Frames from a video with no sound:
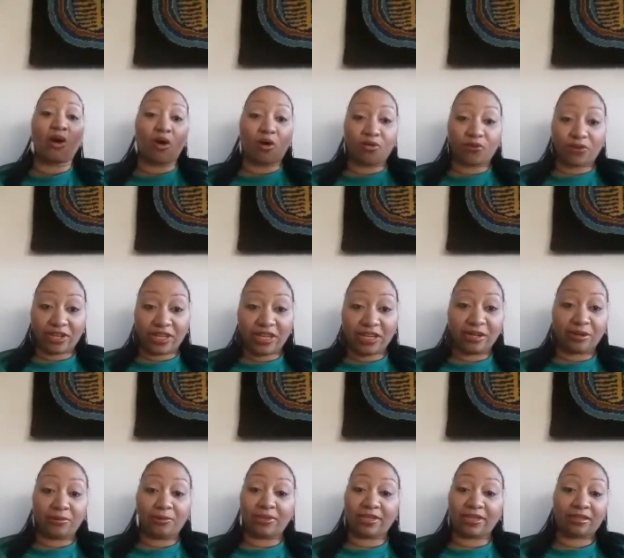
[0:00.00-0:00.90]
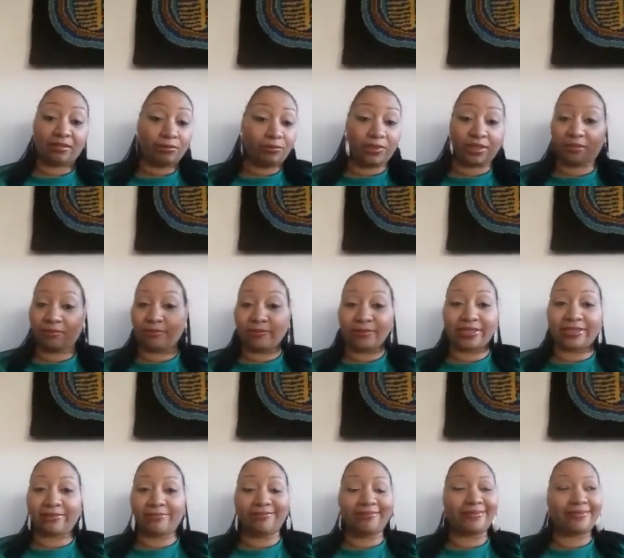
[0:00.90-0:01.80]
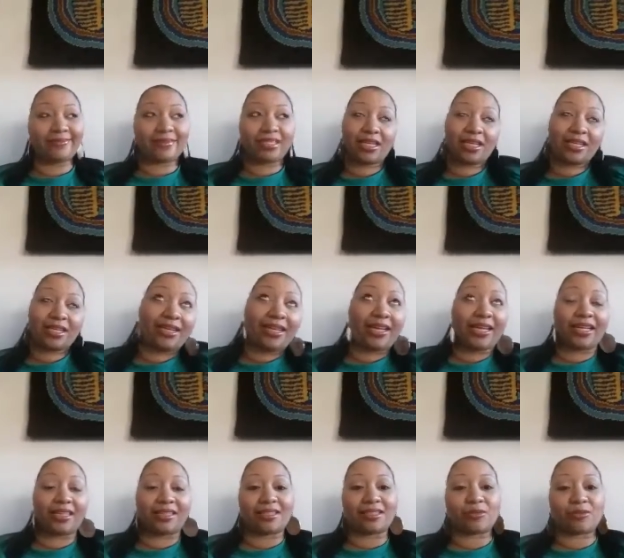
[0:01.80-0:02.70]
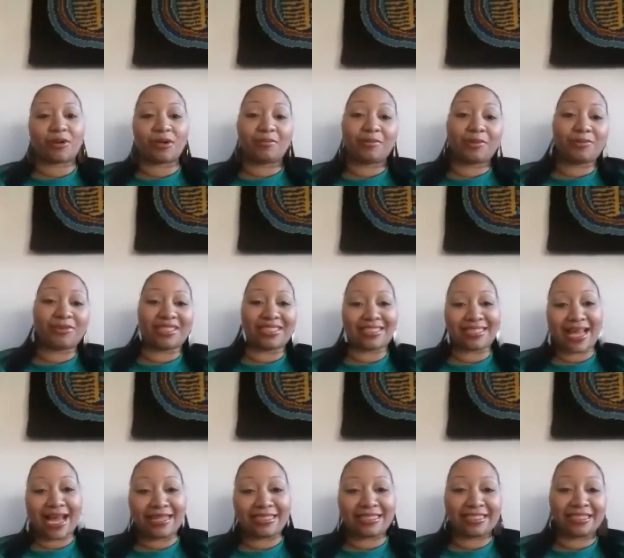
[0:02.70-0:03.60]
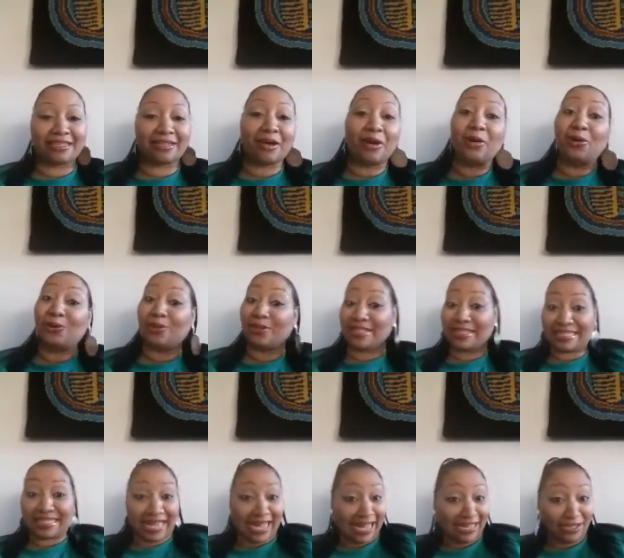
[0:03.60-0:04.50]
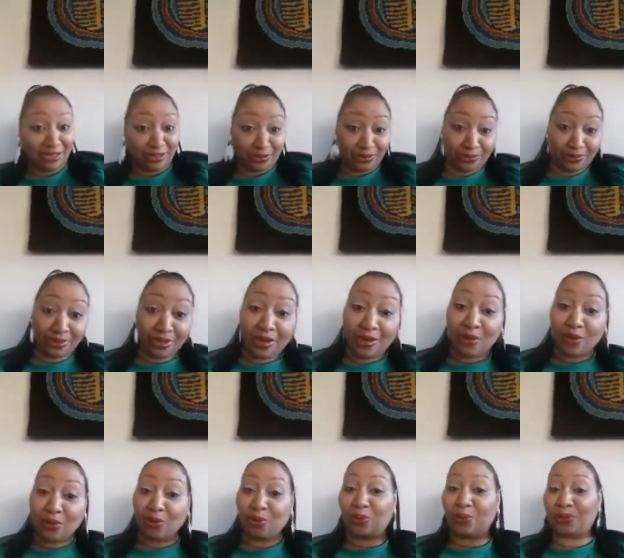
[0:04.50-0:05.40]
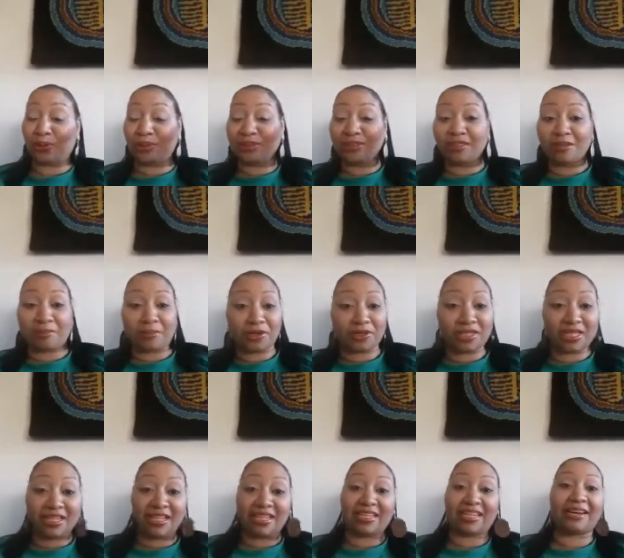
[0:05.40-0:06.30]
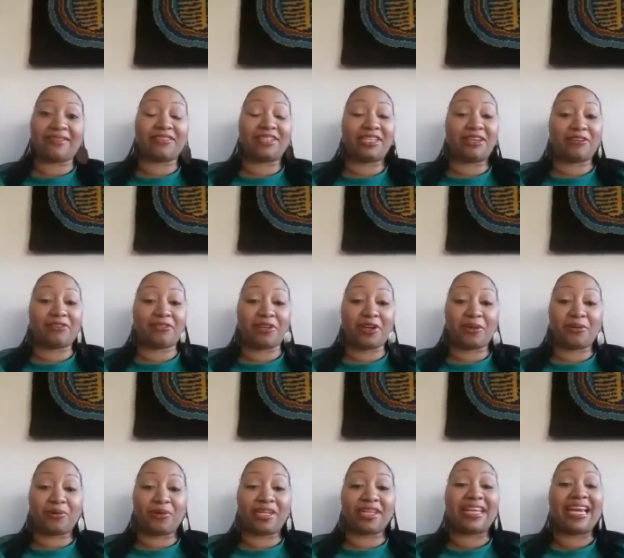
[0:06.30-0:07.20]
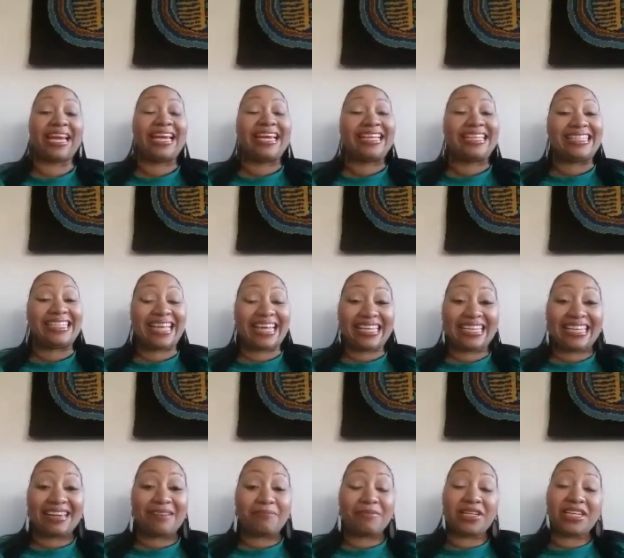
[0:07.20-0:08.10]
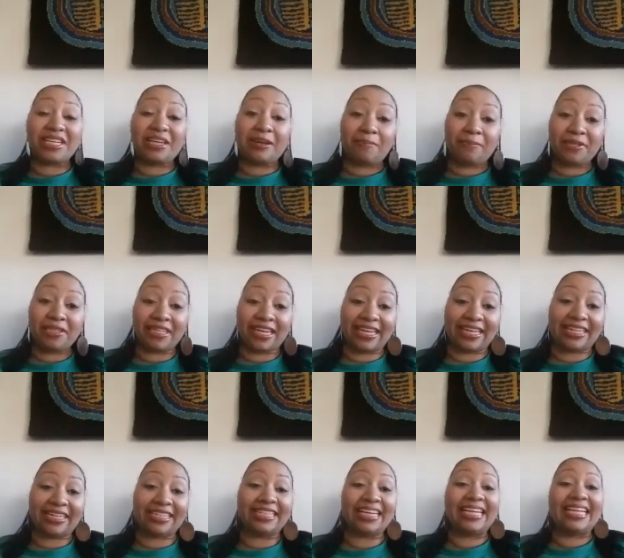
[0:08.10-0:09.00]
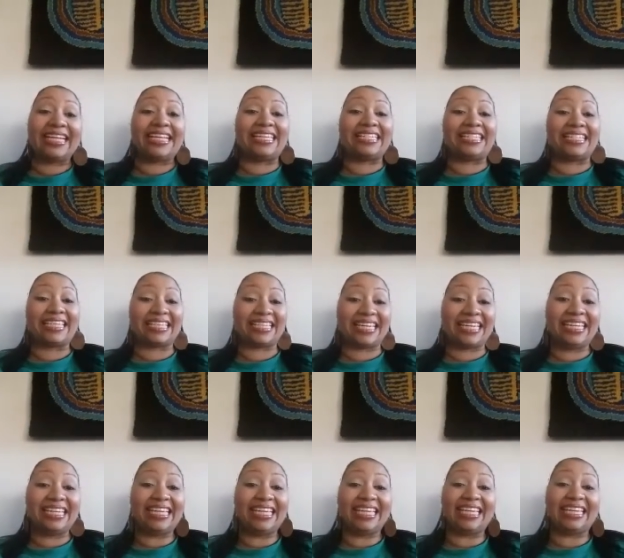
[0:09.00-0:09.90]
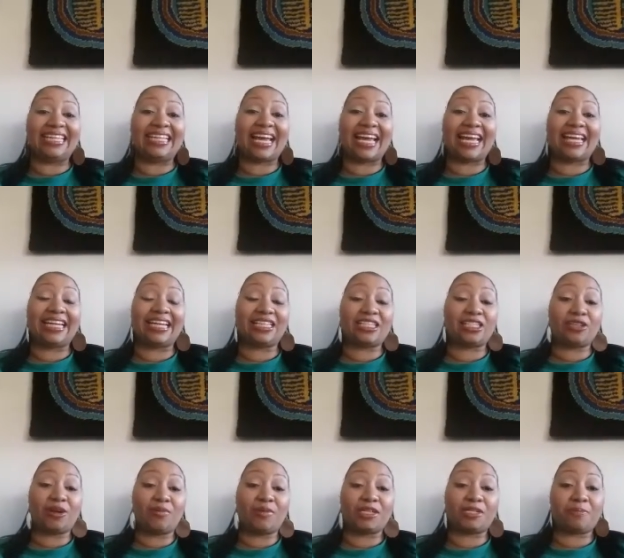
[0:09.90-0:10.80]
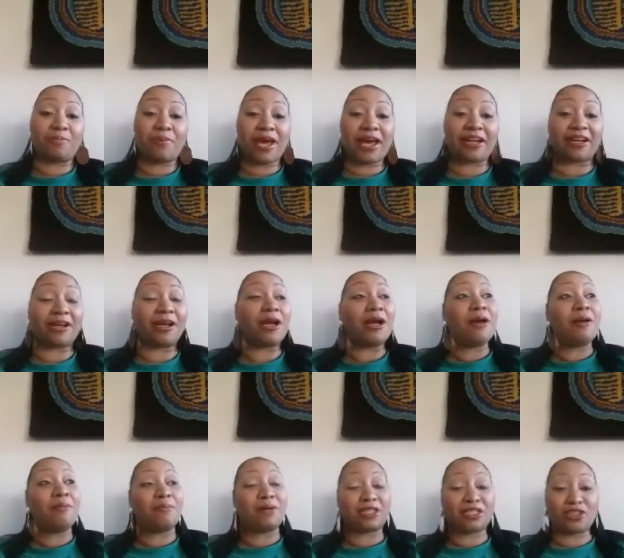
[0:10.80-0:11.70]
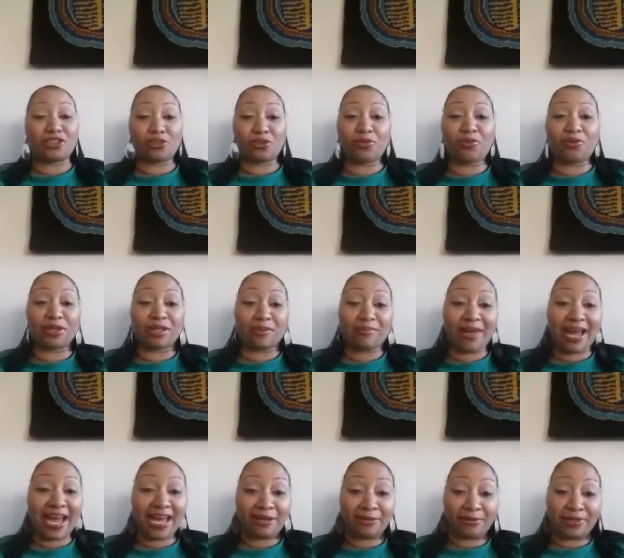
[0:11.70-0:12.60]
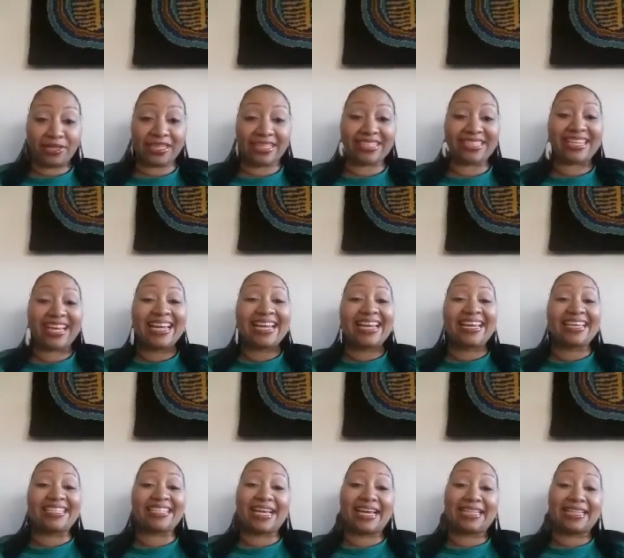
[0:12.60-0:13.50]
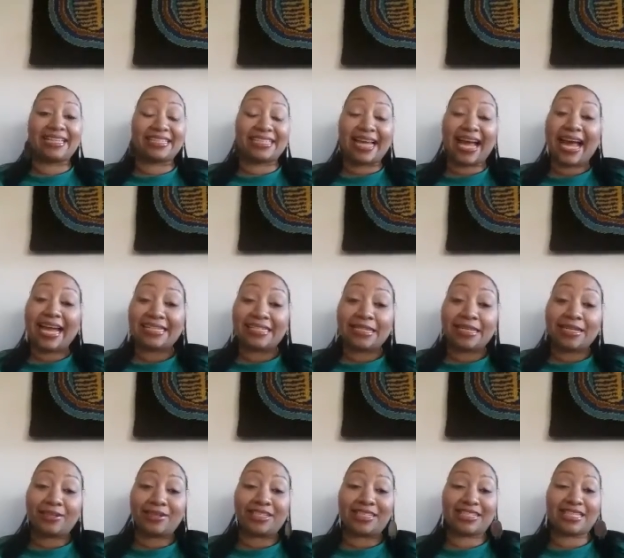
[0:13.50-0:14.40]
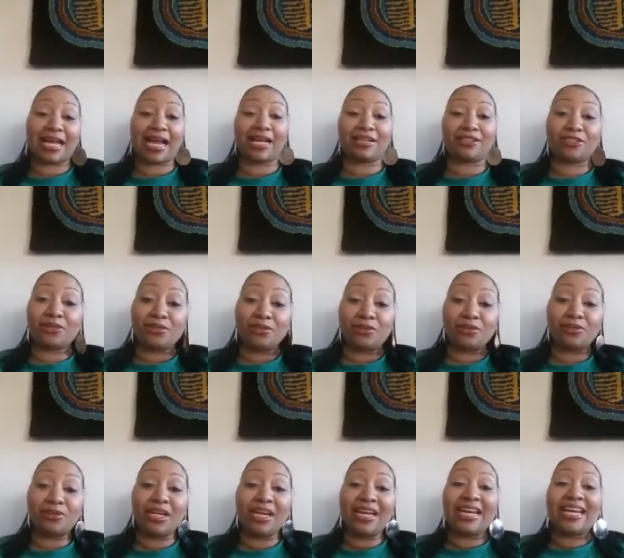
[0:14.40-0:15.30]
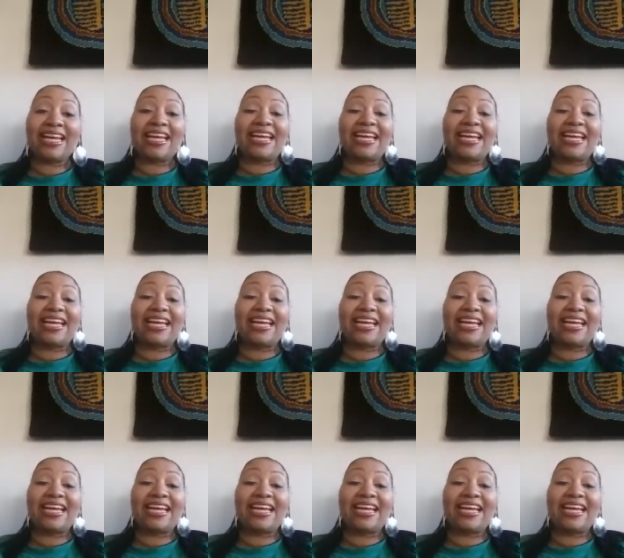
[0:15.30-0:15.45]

over here with with with I hate this word, but with the side chick or the side dude or the person that they're having the affair with they get manipulated into thinking that it's so much better. But the truth of the matter is, is that the side chick or the side dude